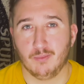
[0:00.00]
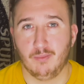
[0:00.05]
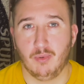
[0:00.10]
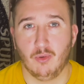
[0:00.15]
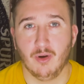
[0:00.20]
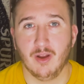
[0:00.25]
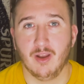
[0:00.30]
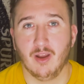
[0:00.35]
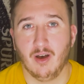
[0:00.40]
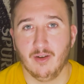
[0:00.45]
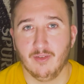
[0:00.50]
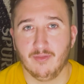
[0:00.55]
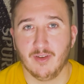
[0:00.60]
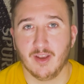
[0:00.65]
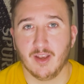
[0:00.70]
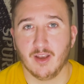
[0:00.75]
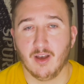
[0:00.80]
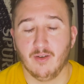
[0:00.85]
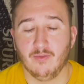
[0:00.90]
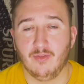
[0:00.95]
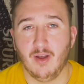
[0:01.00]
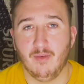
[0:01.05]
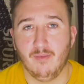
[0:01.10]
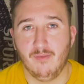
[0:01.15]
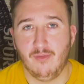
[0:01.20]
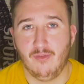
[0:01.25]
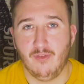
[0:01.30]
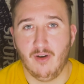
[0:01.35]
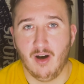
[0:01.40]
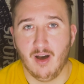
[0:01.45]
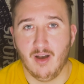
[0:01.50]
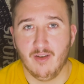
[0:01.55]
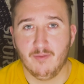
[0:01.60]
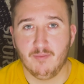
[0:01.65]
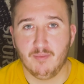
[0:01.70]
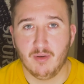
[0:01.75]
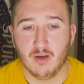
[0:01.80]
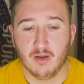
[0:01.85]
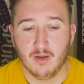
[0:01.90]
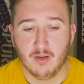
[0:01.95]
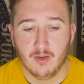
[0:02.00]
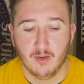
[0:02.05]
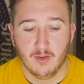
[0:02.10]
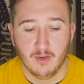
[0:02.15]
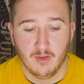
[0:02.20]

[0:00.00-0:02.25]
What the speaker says: point, I think I've done five, but